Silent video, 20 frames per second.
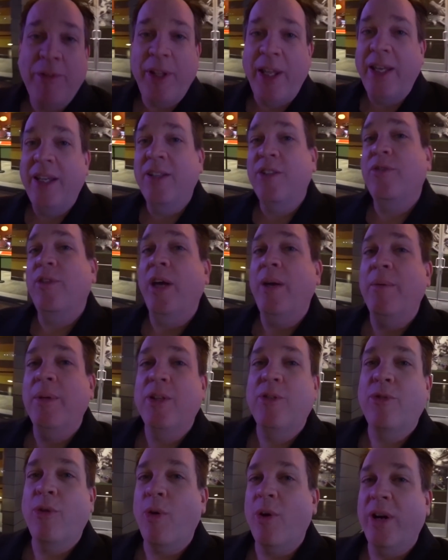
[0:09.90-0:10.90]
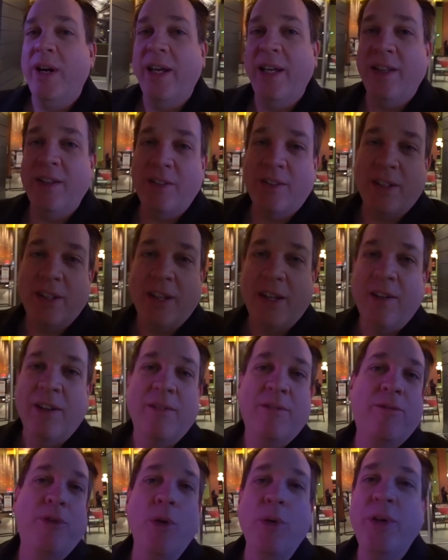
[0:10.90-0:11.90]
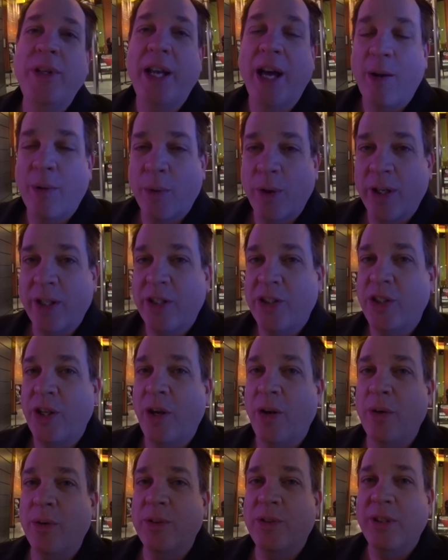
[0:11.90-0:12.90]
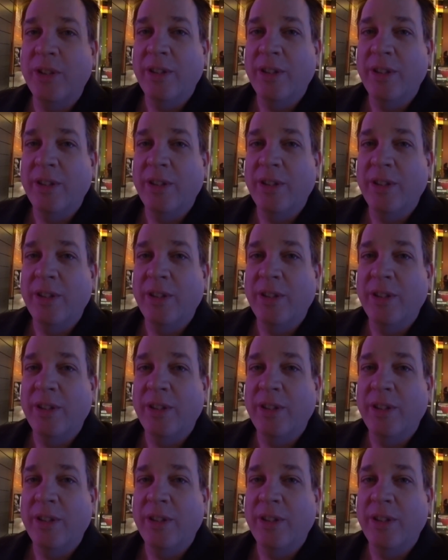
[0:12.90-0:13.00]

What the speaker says: Flay is famous for his Food Network shows,